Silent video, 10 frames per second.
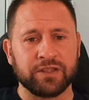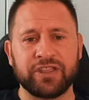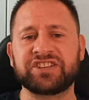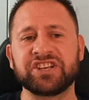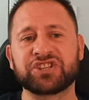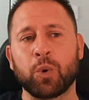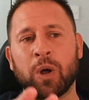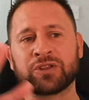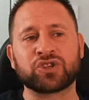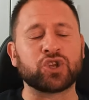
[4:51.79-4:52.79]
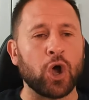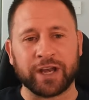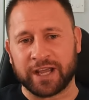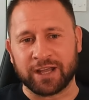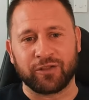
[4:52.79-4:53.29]
This is the one
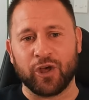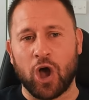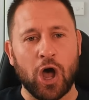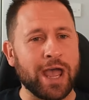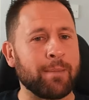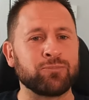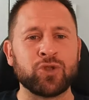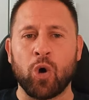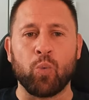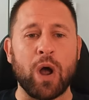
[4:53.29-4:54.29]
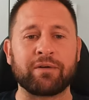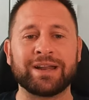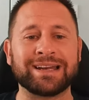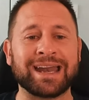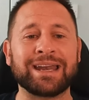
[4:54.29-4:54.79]
signing that I am not
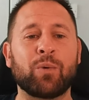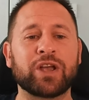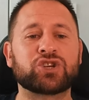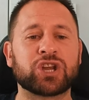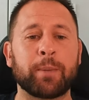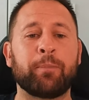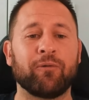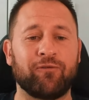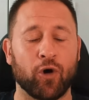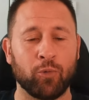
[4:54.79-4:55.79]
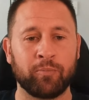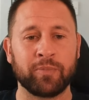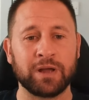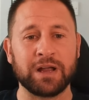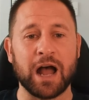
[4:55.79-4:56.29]
worried in any way, shape or
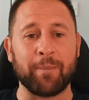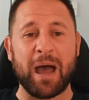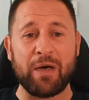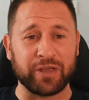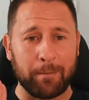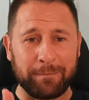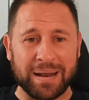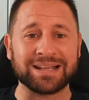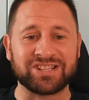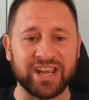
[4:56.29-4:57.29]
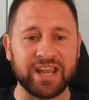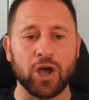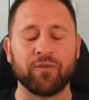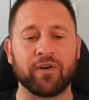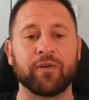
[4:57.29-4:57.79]
form about the
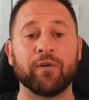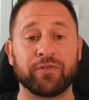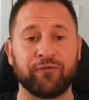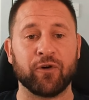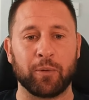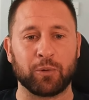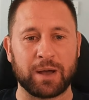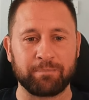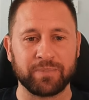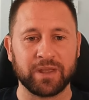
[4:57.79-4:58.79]
ability of the footballer.